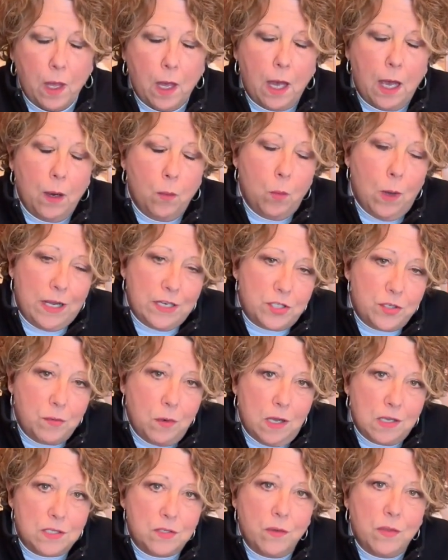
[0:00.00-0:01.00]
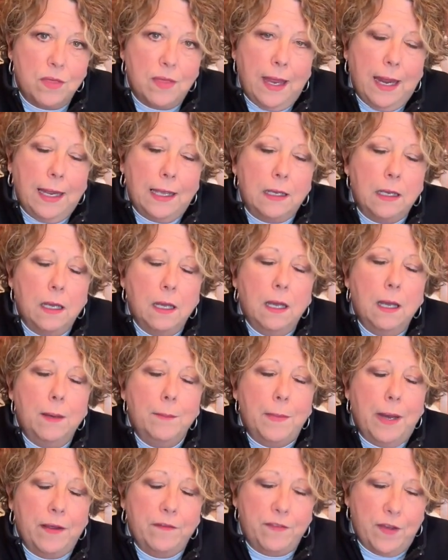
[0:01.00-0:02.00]
I want to also thank
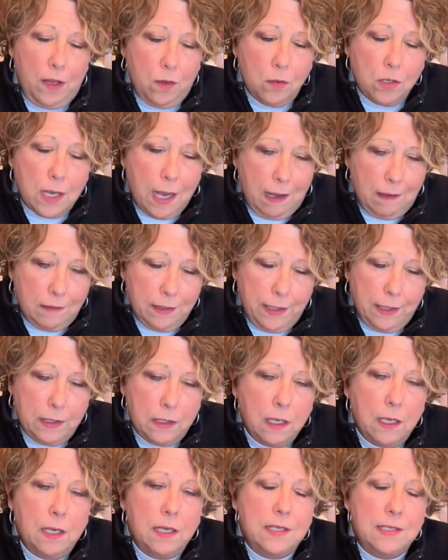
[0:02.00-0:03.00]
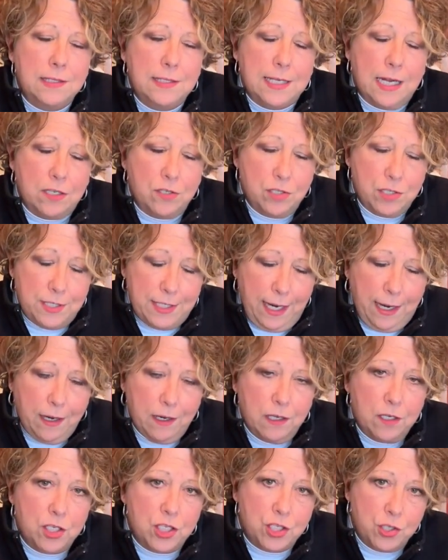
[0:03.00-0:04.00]
my fellow colleague, Dr.
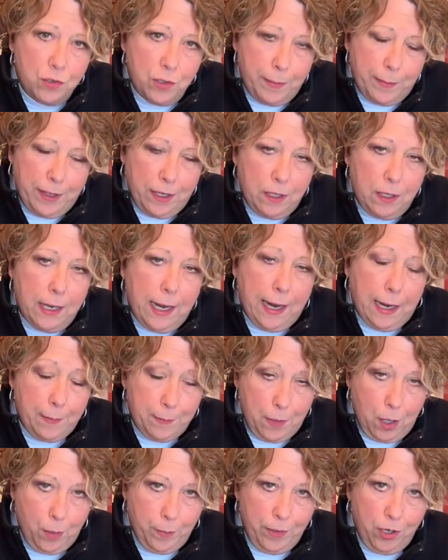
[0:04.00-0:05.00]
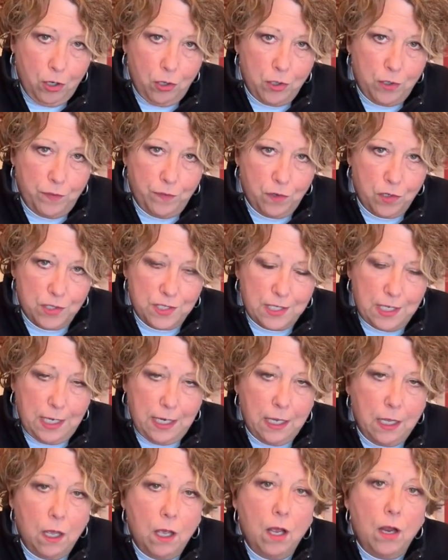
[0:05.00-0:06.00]
Dana Schuneman at Mount Mary
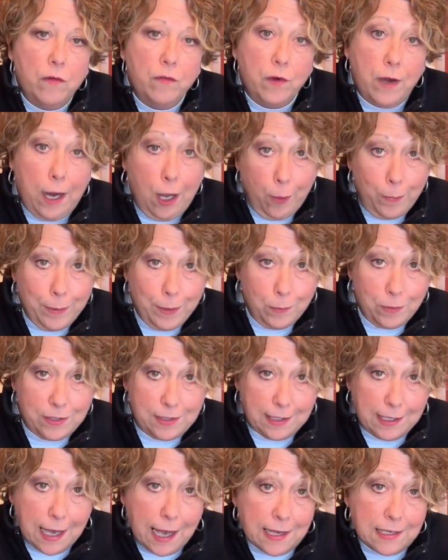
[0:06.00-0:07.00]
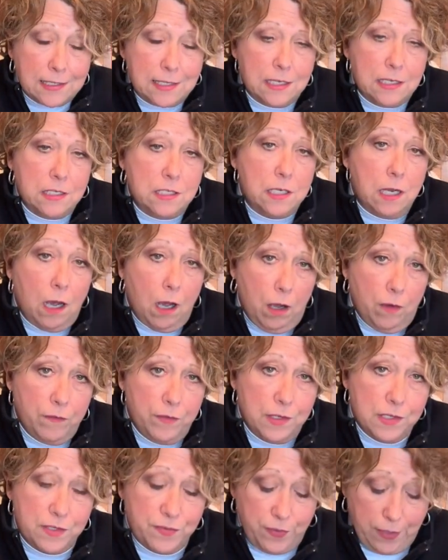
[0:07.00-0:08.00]
University, for helping with the content of
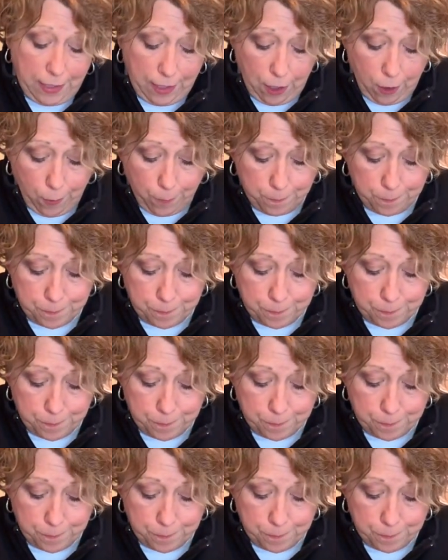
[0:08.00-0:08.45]
this video.